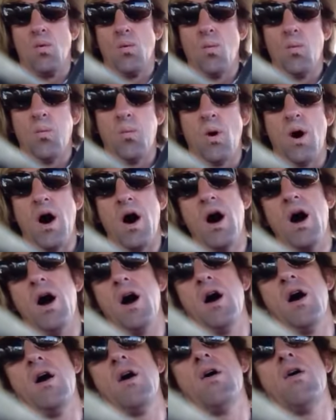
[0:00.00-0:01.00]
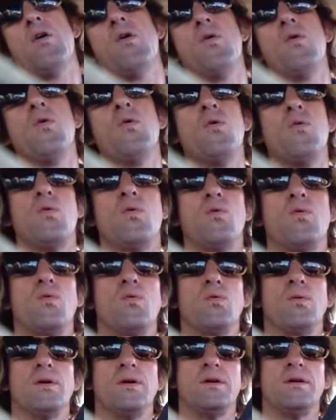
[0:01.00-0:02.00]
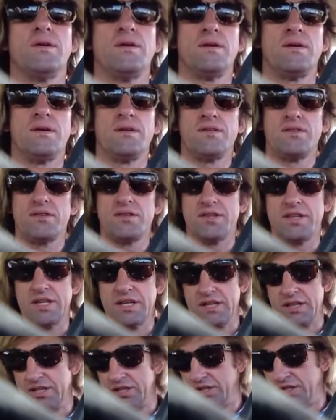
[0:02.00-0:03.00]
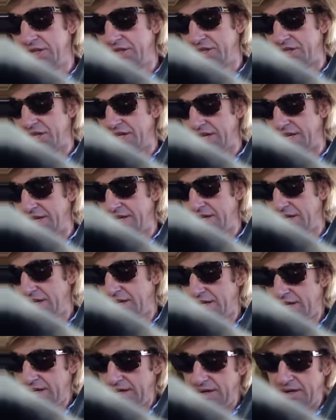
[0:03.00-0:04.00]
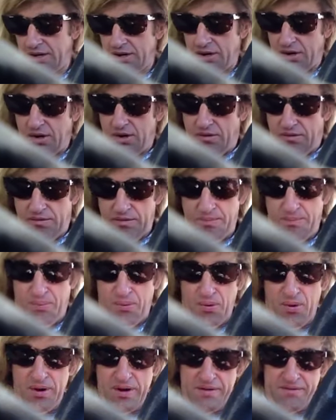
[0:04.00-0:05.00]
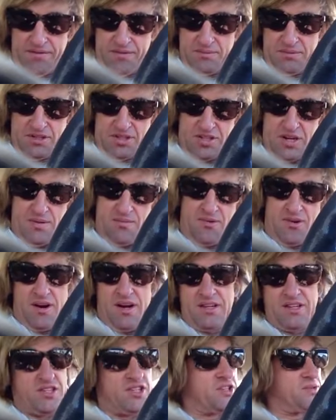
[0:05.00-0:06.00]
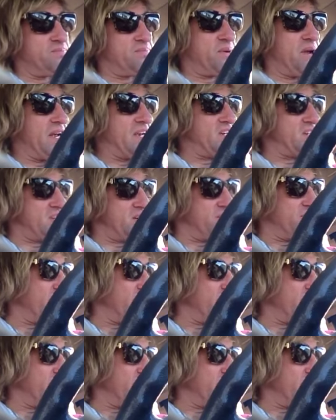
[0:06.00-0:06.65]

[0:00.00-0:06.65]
Whoa! It's the illusion. Reporting from somewhere on spaceship